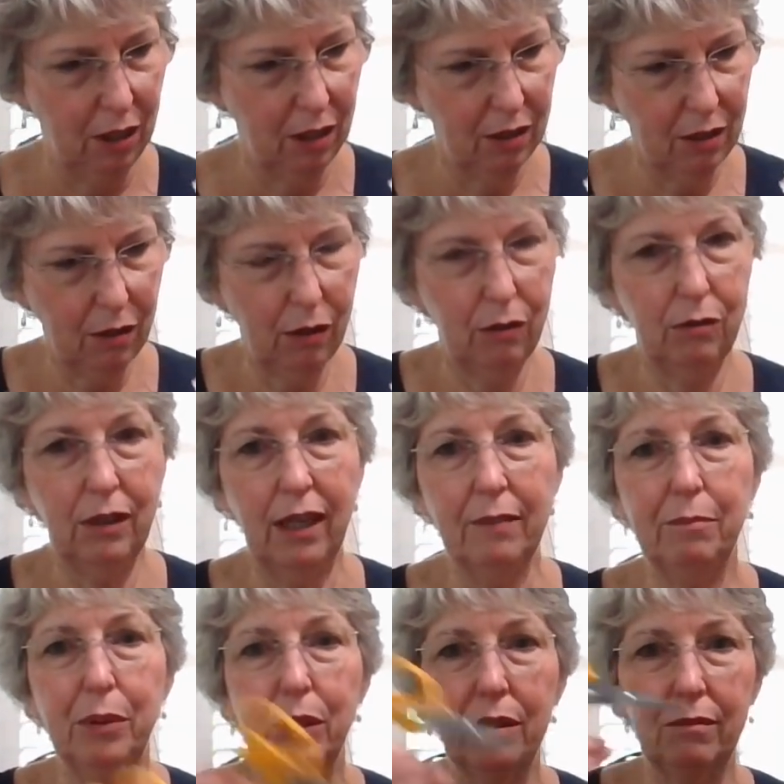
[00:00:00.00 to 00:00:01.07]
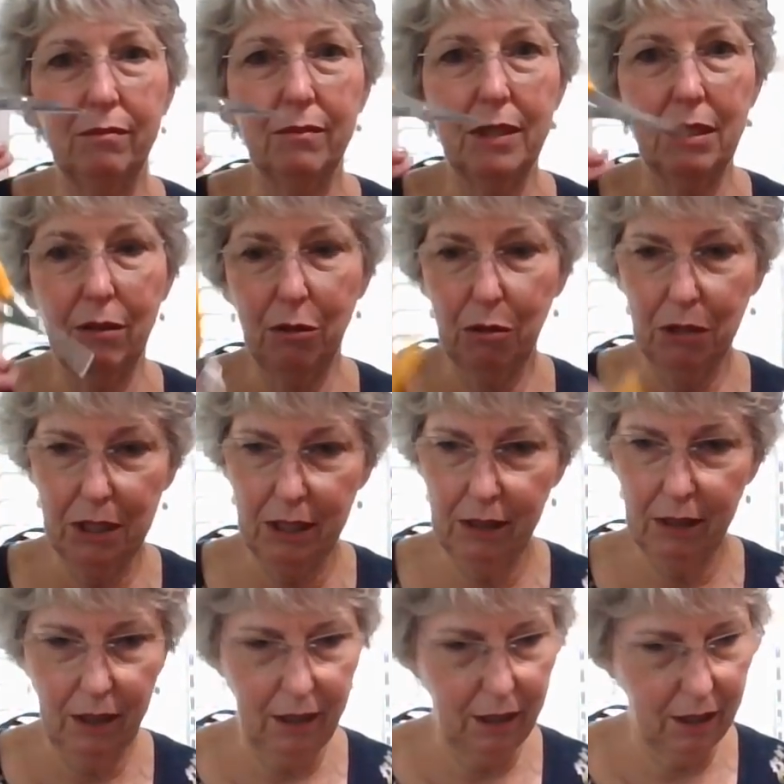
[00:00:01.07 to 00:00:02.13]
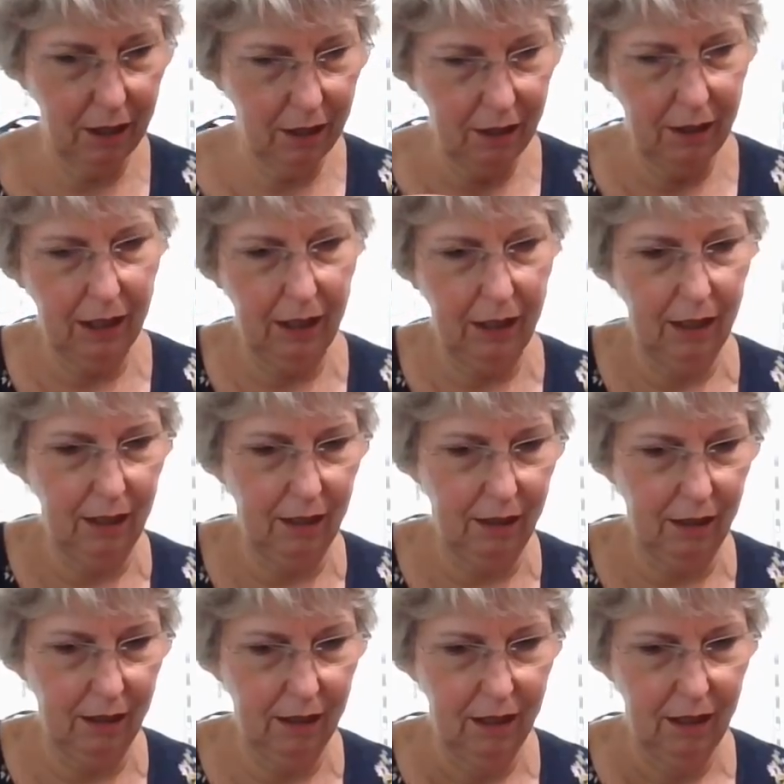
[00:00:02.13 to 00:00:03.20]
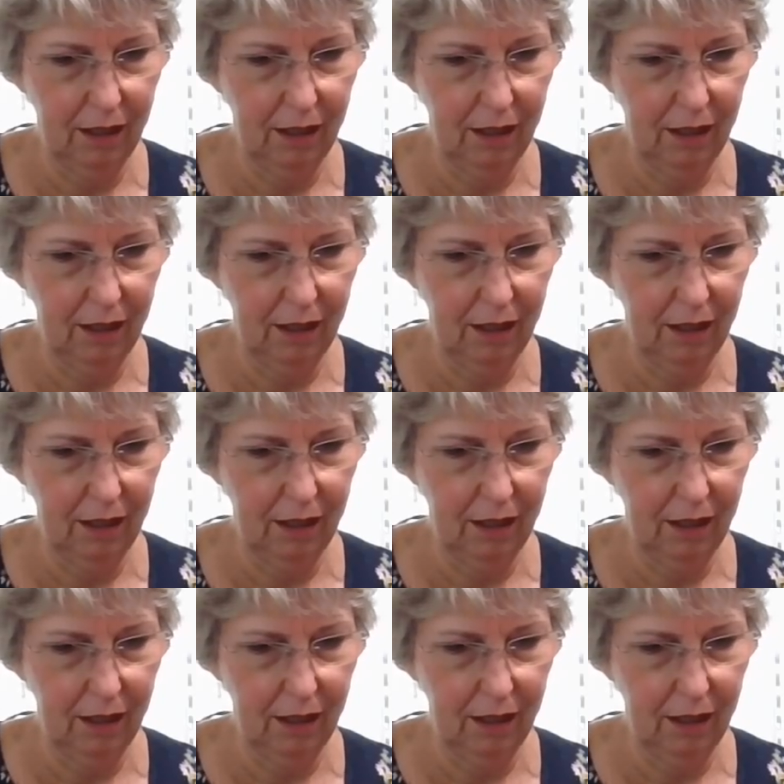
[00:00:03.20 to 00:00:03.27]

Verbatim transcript: So I put scissors in there and